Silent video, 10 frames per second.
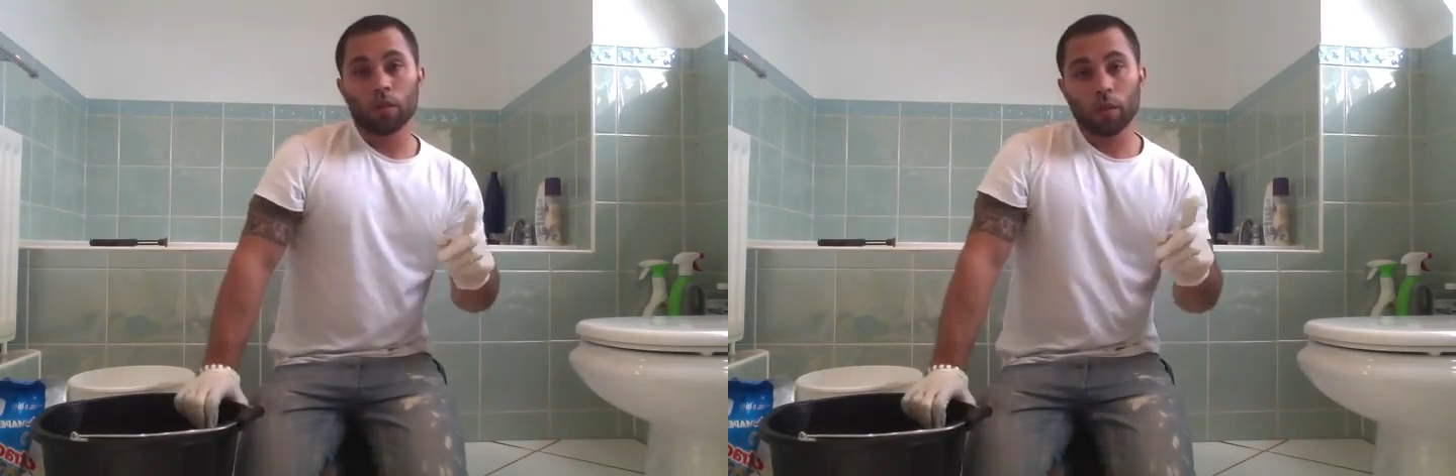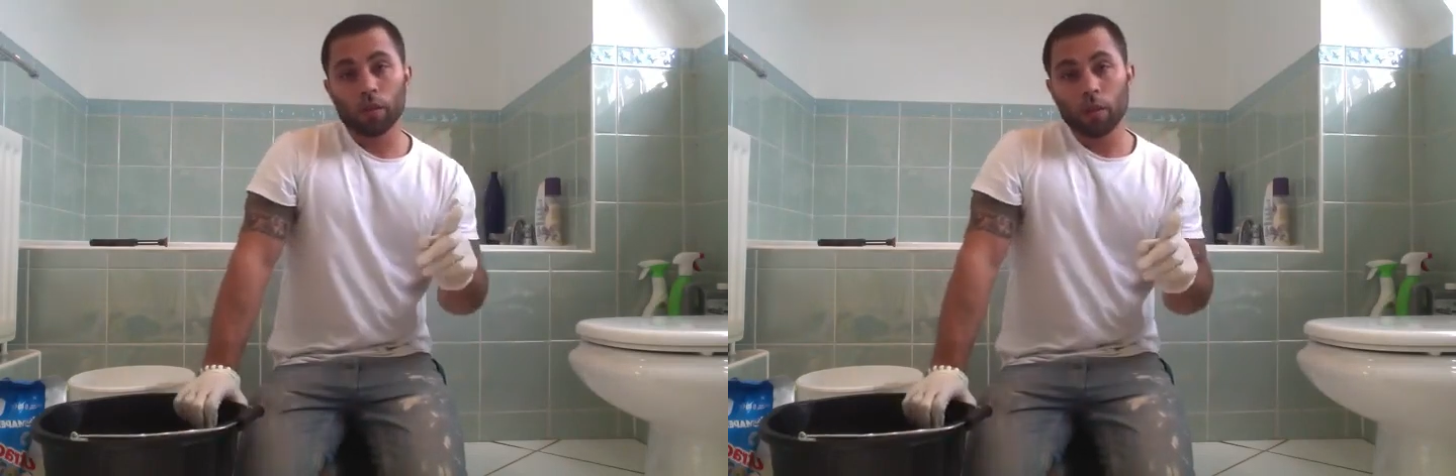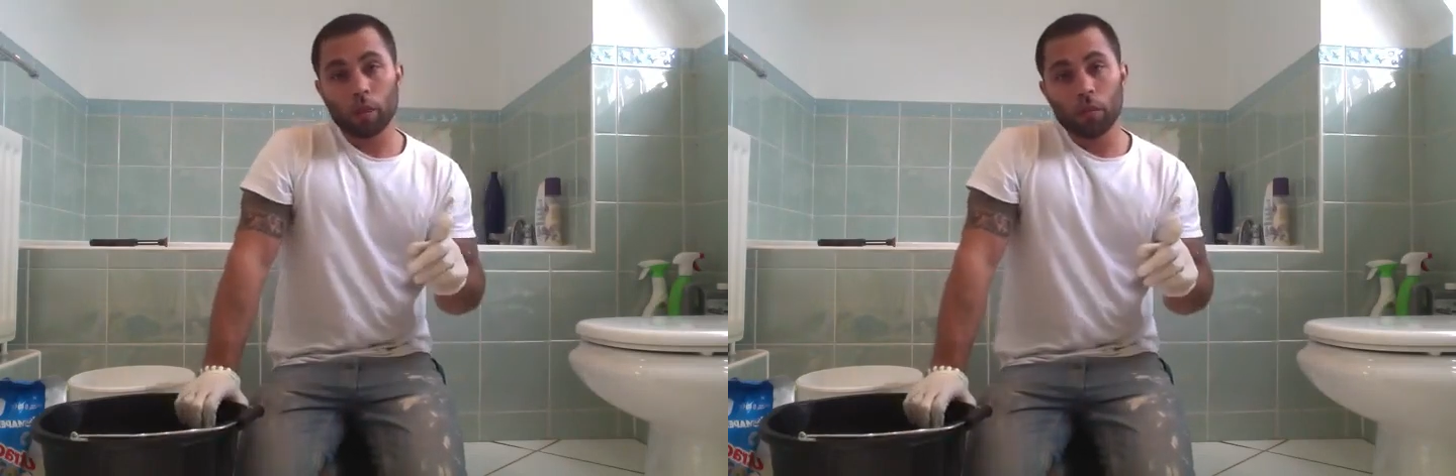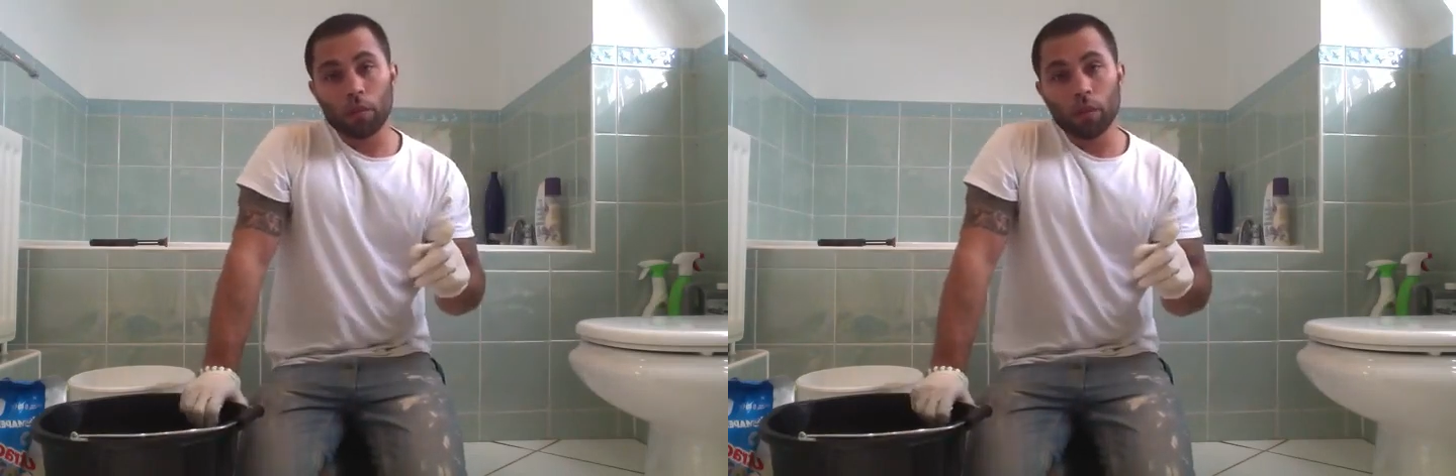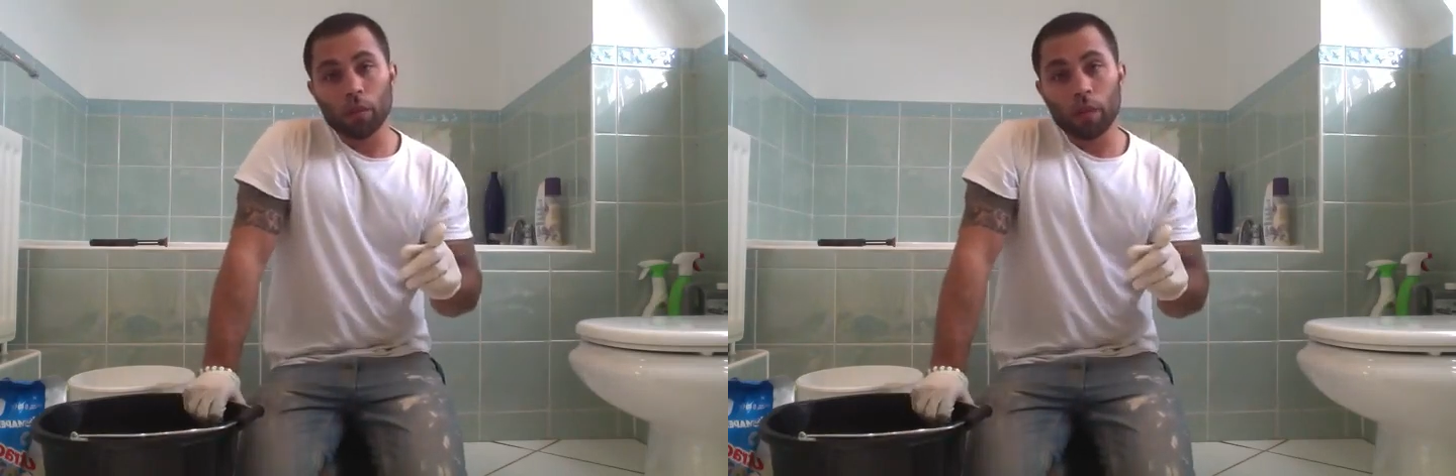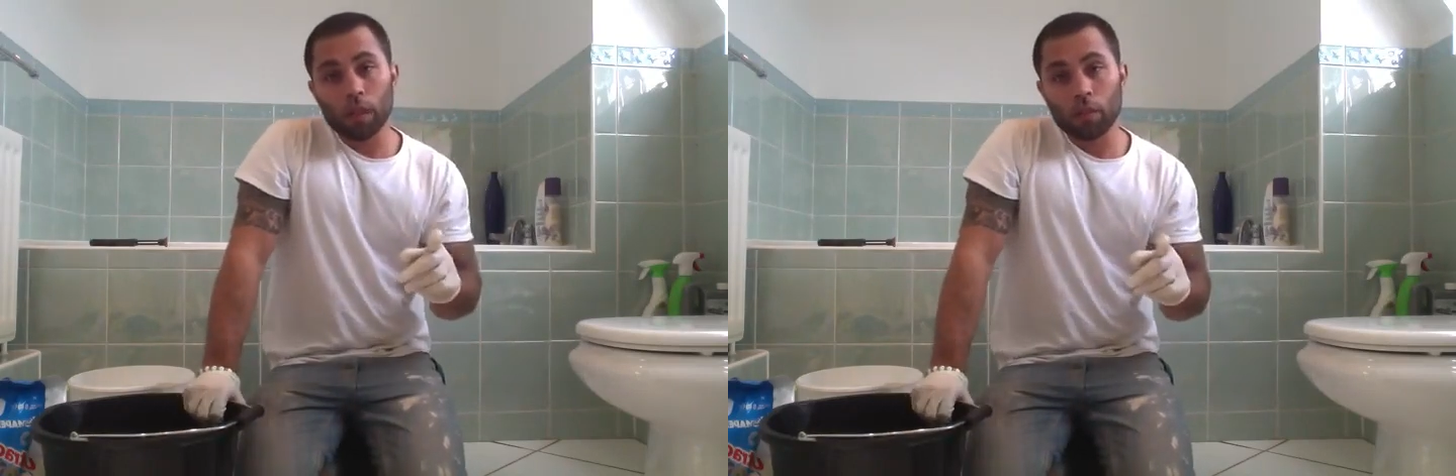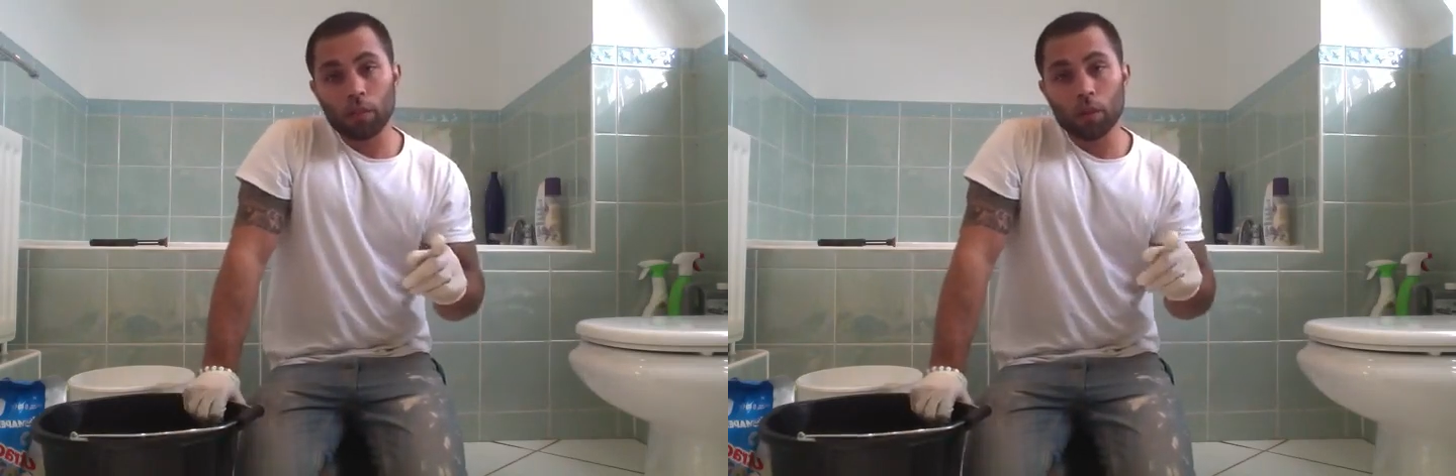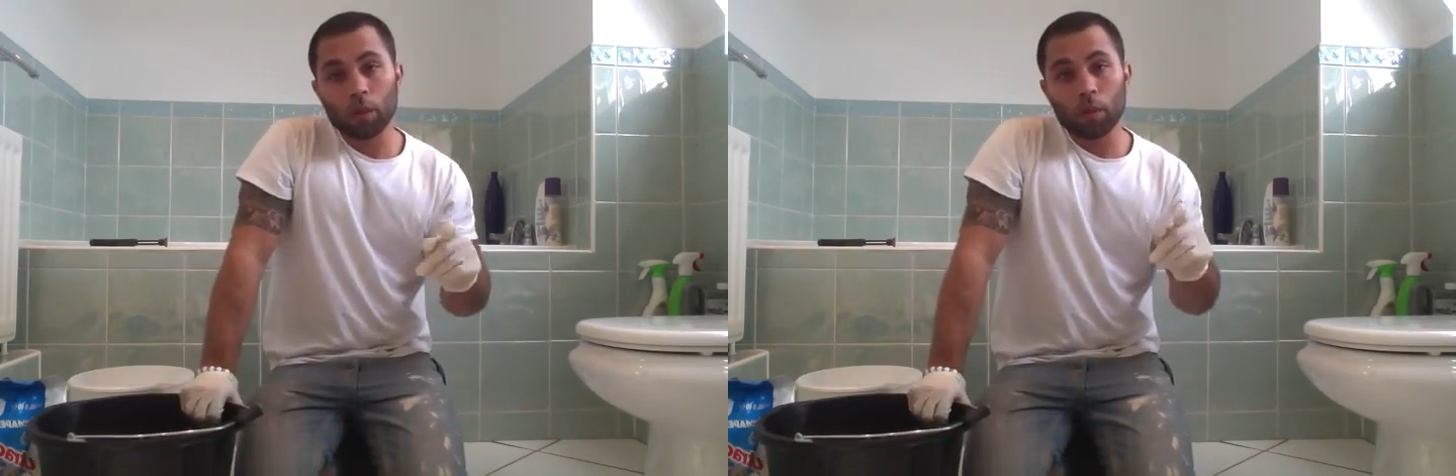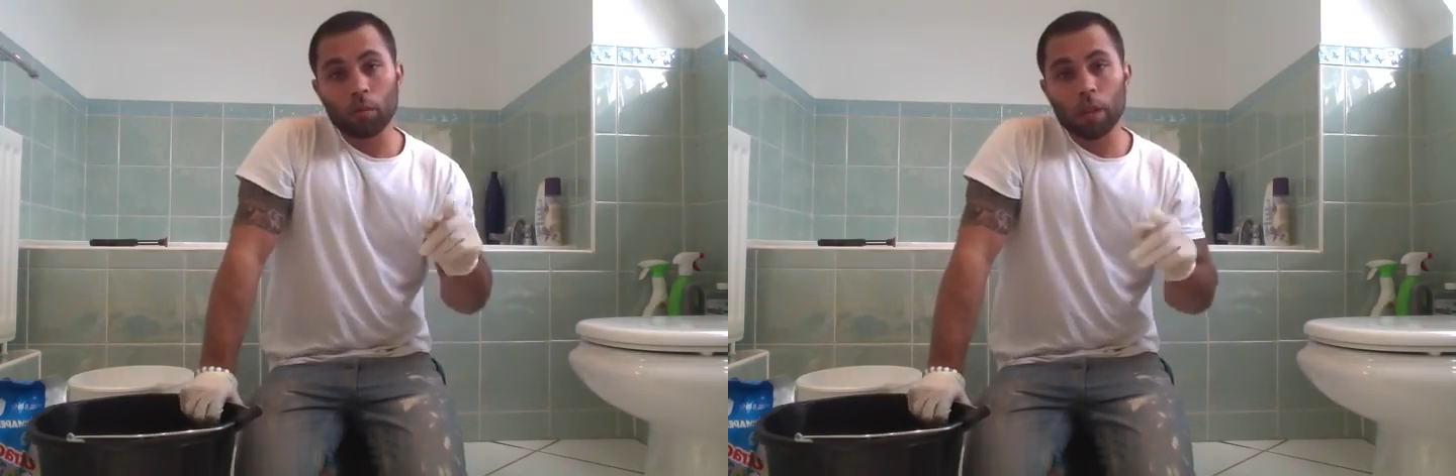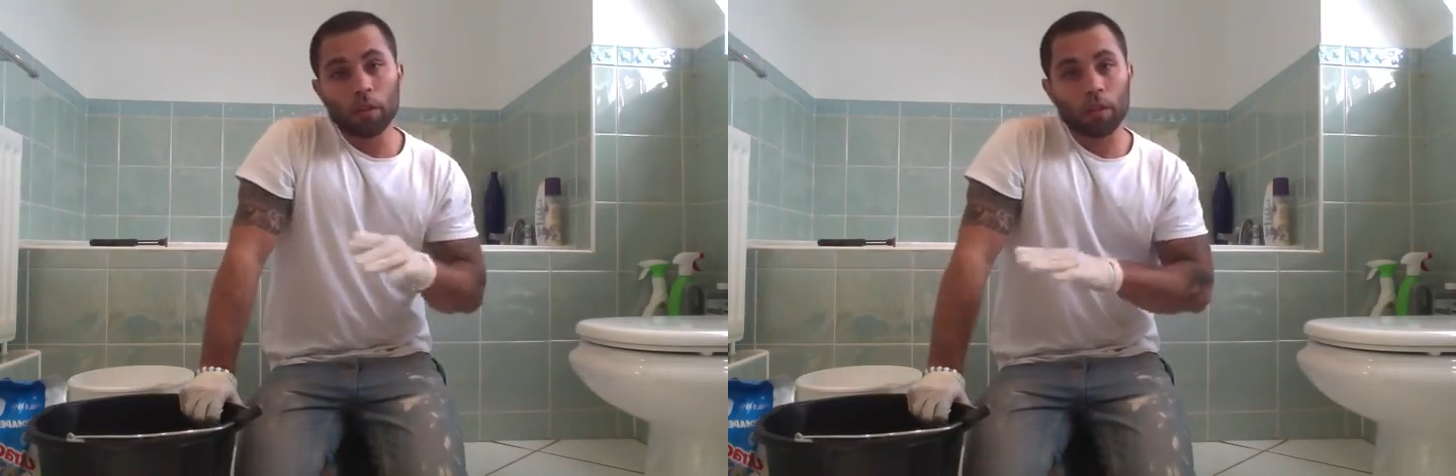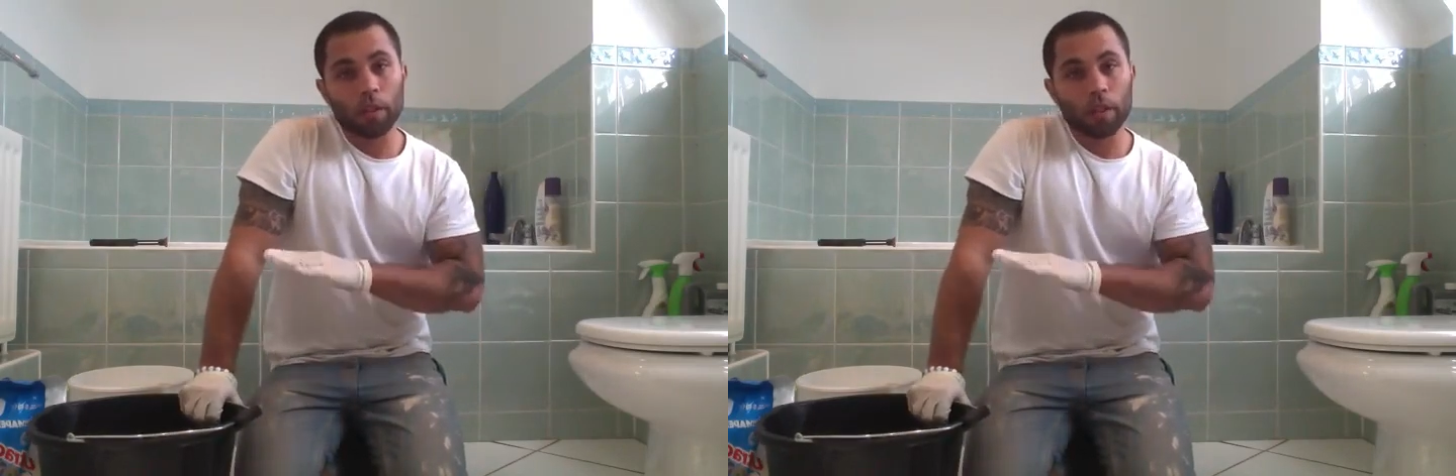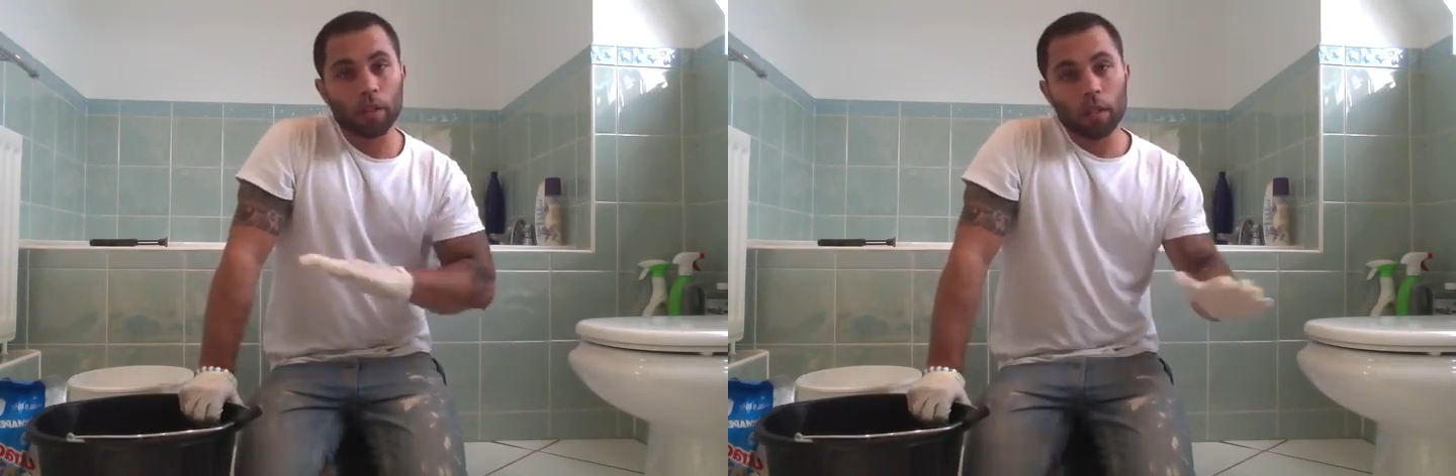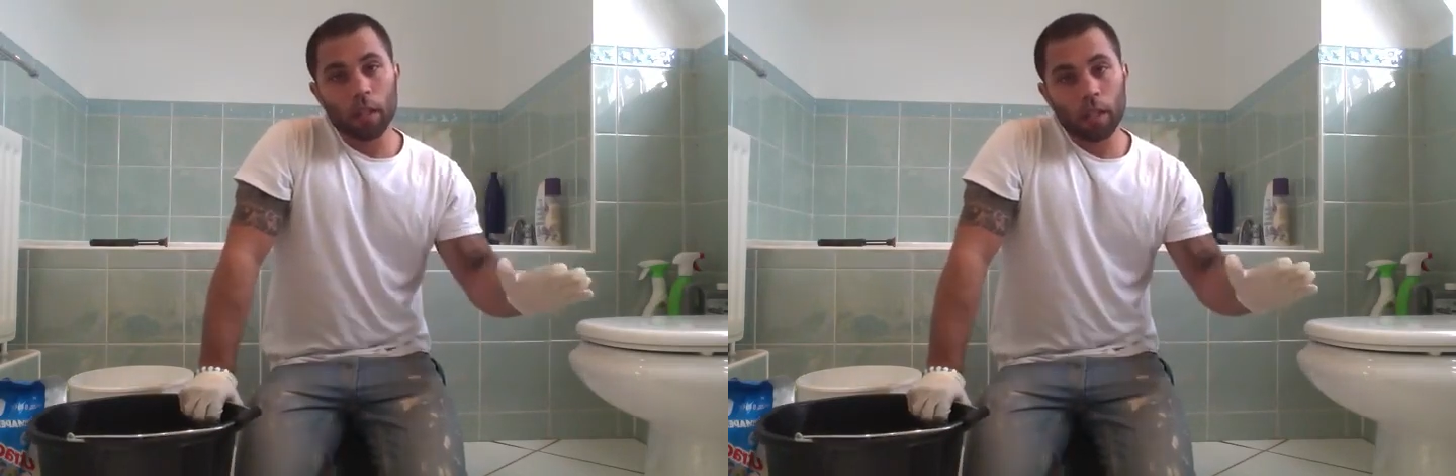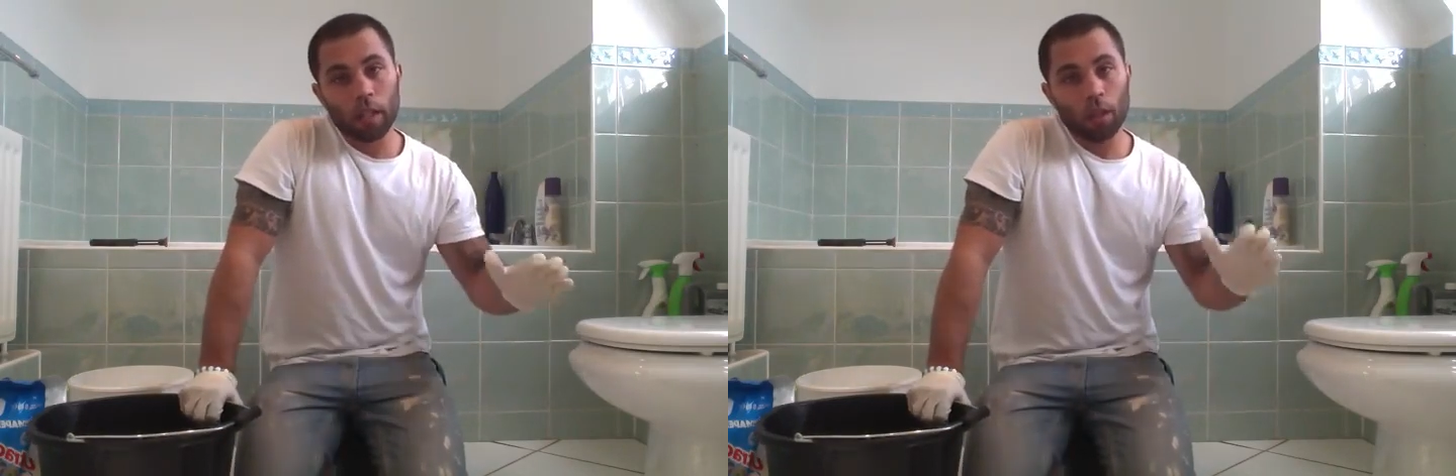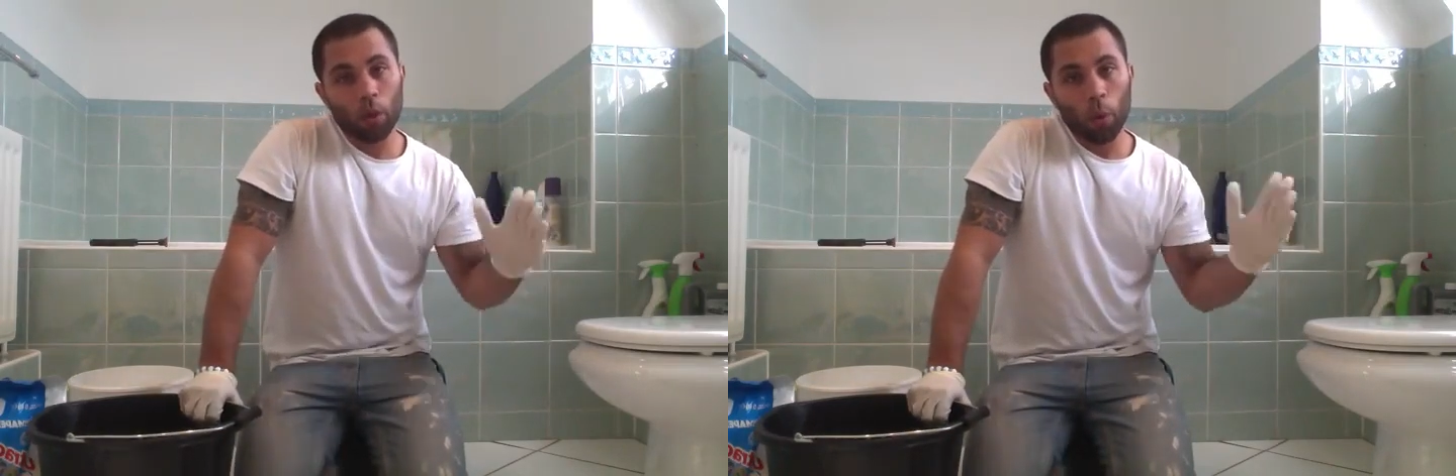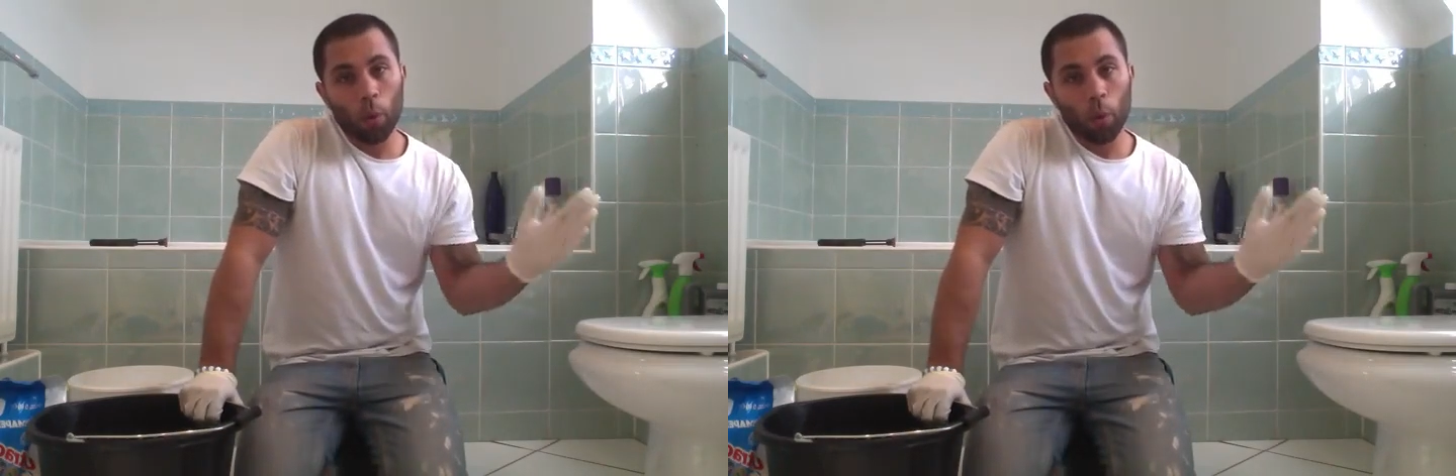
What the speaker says: First thing before you grout the floor, you want to make sure it is clean,